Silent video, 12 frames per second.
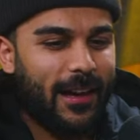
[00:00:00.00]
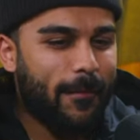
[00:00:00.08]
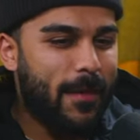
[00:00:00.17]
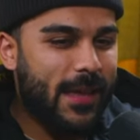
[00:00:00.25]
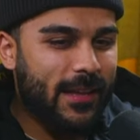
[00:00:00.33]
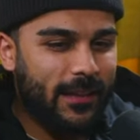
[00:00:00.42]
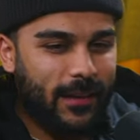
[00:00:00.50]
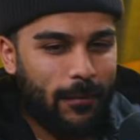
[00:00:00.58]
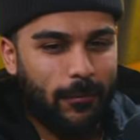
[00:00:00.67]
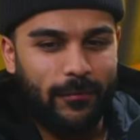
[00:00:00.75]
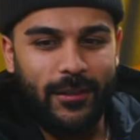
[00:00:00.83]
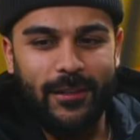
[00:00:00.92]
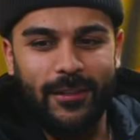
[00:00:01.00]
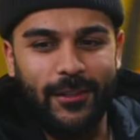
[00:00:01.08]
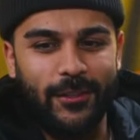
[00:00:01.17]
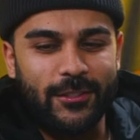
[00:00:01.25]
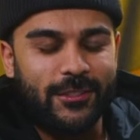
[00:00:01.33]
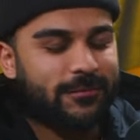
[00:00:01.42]
I'm making a couple
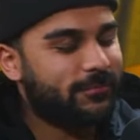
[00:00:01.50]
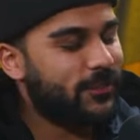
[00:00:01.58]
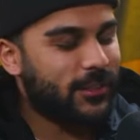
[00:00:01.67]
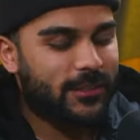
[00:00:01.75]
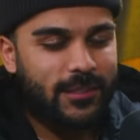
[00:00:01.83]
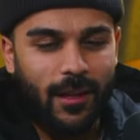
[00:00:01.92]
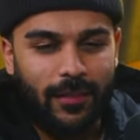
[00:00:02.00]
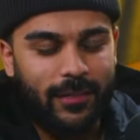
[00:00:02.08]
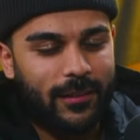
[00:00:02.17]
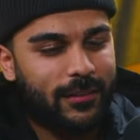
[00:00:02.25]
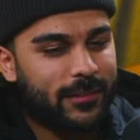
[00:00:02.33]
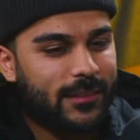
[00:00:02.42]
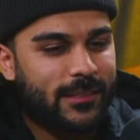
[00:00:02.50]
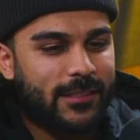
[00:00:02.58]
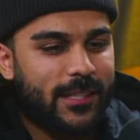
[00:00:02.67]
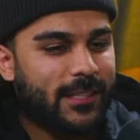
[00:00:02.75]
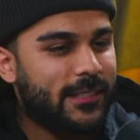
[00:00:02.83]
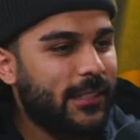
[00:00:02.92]
videos, just nothing, just
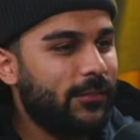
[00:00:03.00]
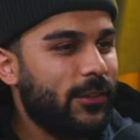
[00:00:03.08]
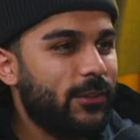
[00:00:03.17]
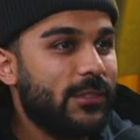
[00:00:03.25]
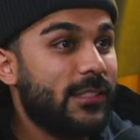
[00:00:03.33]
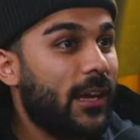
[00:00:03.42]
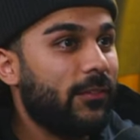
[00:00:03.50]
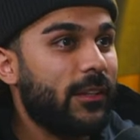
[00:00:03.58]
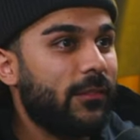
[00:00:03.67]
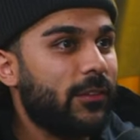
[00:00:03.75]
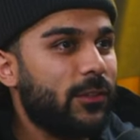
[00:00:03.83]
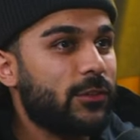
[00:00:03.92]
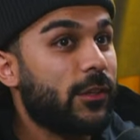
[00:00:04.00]
60 views, 70 views.